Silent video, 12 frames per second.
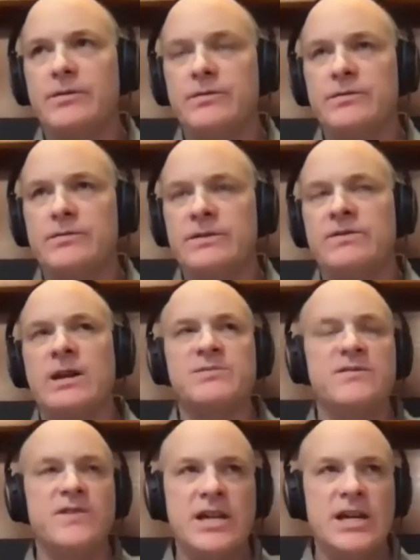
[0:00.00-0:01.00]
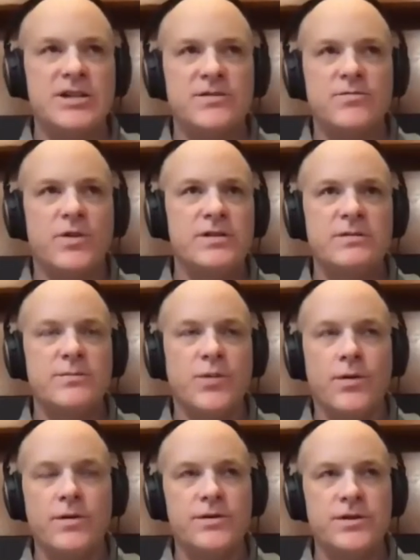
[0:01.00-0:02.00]
different types of vacations. What's
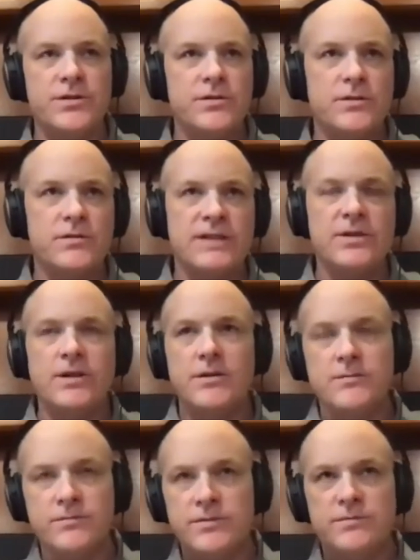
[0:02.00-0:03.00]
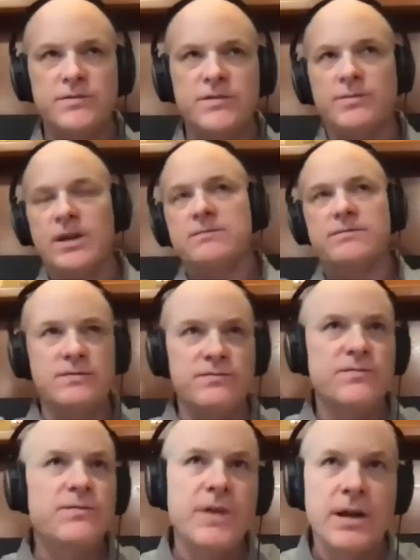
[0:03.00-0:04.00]
important to you? You don't have to go spend
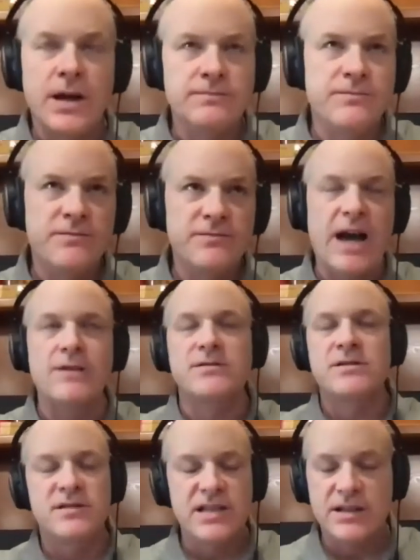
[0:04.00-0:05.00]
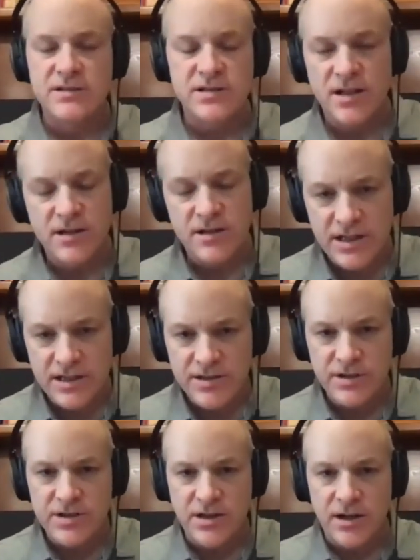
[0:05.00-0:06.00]
thousands and thousands of dollars staying in the
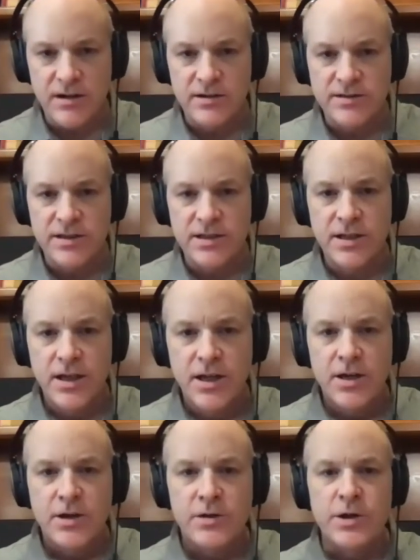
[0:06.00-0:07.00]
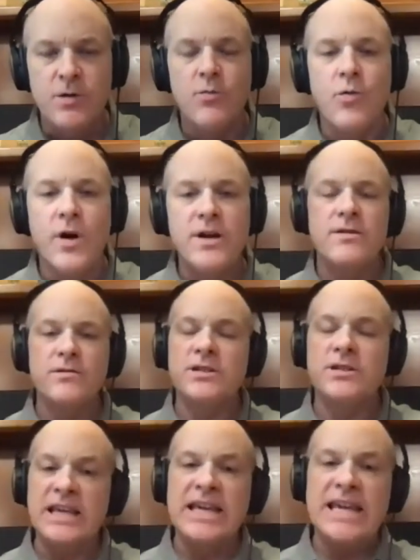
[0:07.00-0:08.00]
Ritz-Carlton. What are those
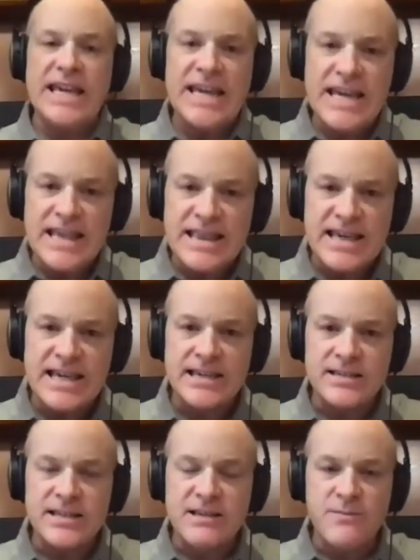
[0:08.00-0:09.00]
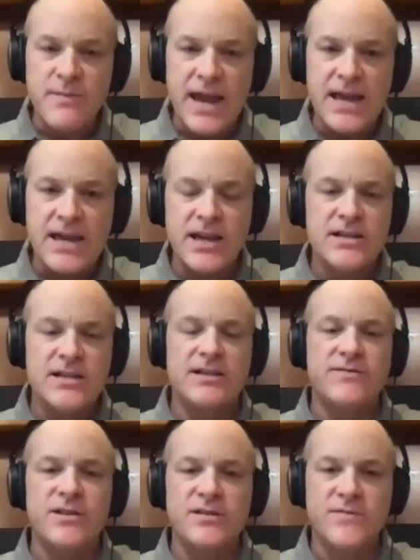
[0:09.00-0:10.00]
key things that make a
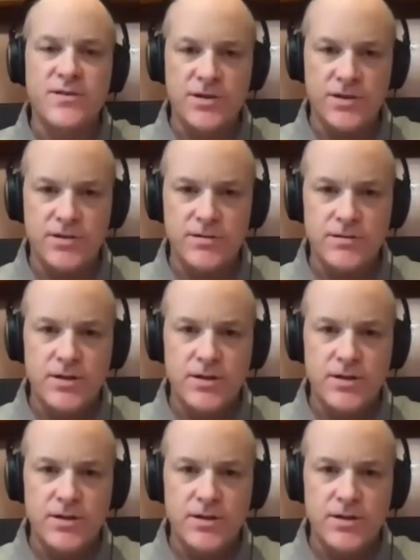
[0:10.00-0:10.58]
difference for you?